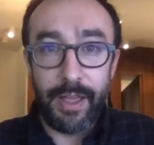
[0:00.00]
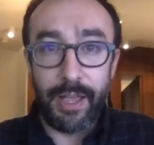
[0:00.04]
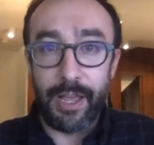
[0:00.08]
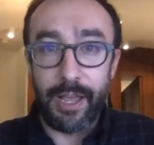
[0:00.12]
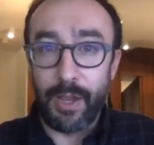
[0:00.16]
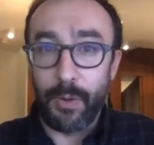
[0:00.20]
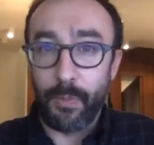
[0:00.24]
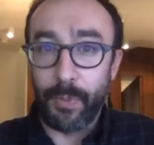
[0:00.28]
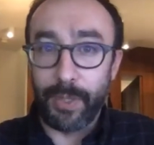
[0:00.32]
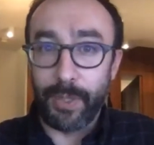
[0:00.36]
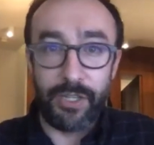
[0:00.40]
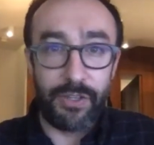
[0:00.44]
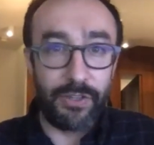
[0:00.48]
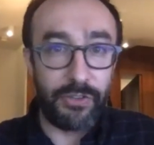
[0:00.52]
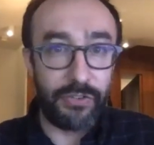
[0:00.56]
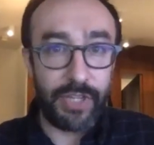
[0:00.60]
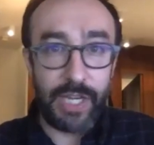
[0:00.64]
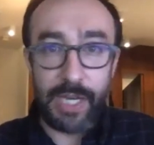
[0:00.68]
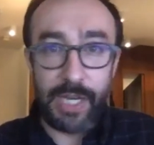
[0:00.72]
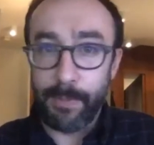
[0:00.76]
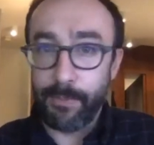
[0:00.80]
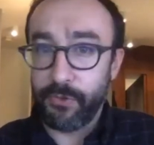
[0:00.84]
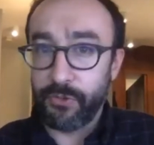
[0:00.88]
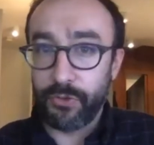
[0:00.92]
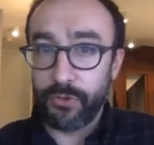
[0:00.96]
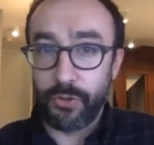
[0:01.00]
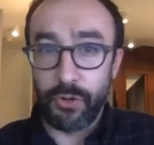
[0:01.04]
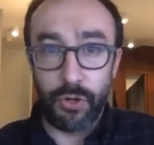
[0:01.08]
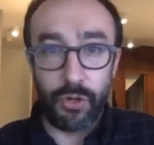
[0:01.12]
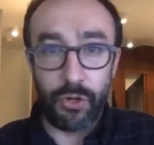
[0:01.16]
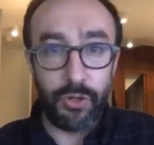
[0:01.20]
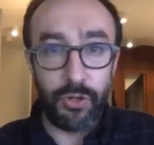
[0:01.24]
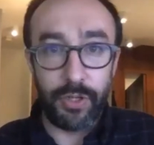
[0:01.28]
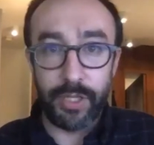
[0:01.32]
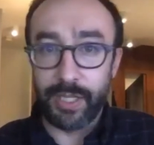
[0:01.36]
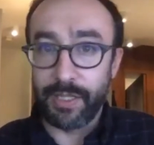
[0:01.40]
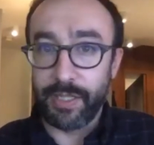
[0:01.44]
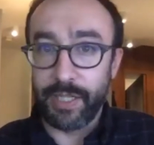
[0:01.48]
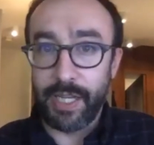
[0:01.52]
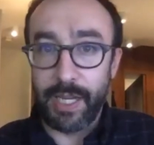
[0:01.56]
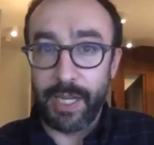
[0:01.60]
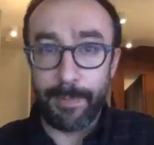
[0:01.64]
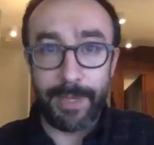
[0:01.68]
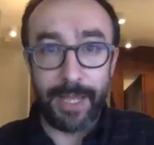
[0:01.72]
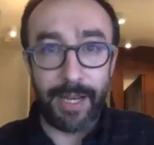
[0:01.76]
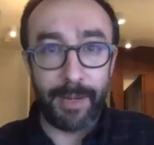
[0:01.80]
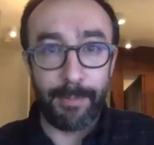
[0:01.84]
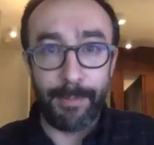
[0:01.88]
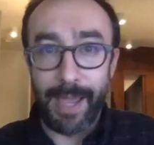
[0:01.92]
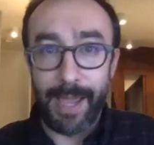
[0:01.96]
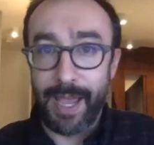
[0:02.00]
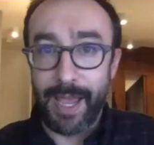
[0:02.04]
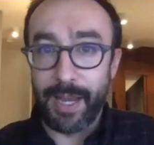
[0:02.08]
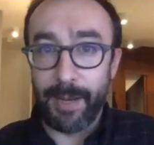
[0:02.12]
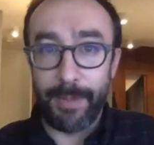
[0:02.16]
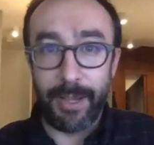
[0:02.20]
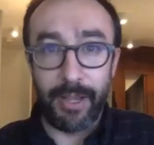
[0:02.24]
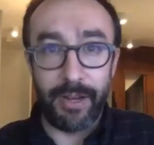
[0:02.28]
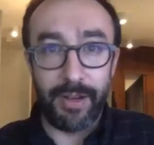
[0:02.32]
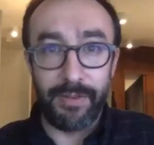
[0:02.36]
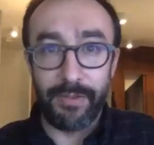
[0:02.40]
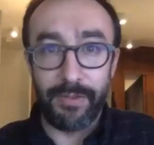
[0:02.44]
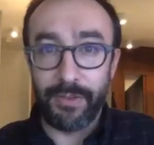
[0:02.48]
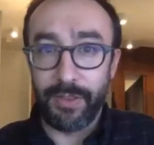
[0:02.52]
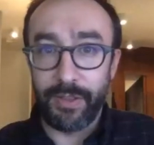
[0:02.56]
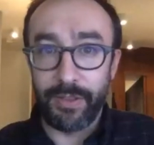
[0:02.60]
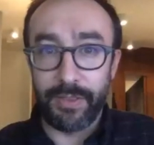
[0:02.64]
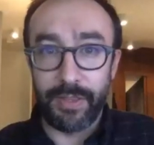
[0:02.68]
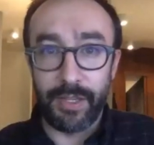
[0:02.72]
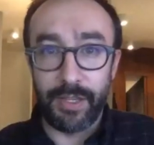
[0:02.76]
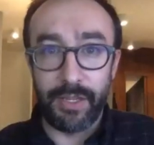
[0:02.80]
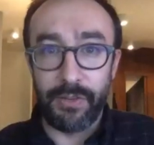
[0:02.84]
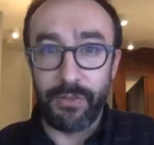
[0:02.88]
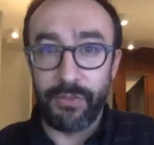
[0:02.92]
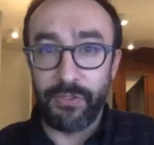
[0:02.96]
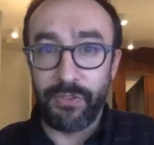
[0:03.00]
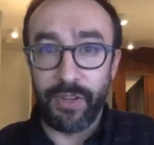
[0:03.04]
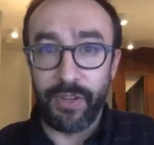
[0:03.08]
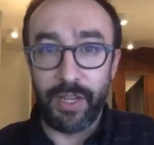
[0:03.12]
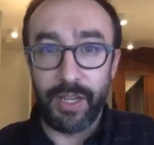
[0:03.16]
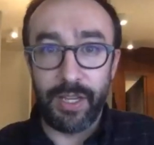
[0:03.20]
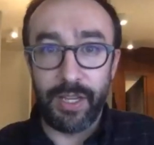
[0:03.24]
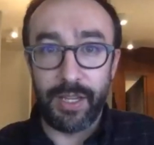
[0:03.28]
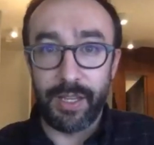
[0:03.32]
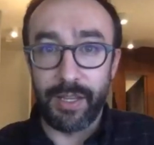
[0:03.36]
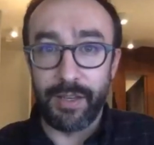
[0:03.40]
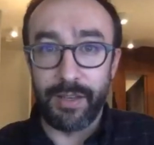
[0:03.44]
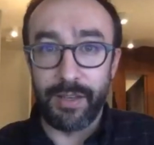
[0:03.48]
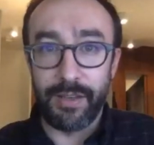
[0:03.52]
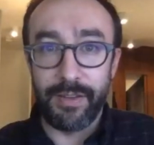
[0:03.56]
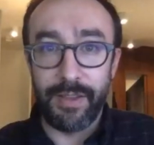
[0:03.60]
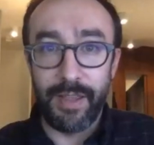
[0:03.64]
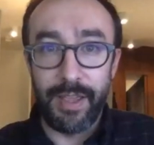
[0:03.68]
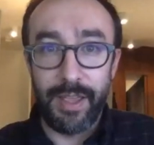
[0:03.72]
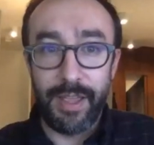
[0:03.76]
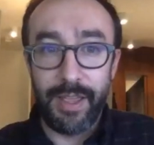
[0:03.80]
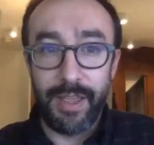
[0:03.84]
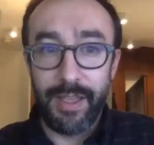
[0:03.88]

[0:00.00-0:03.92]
Uh, when you just keep scrolling and keep getting mad about everything that you see, and